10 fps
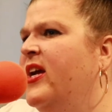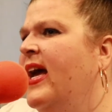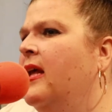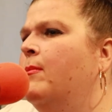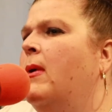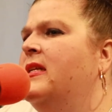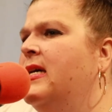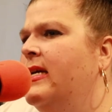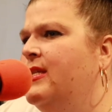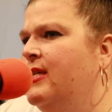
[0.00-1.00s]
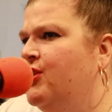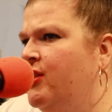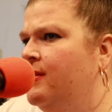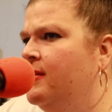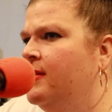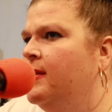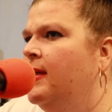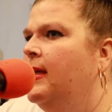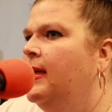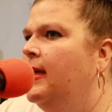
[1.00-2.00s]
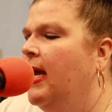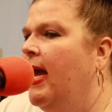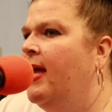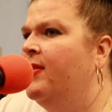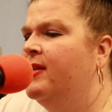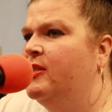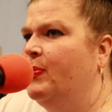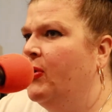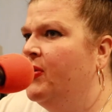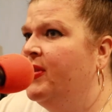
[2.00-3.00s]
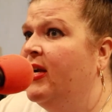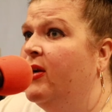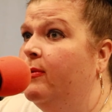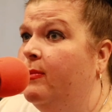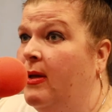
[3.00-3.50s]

I had my dietitians and the support there,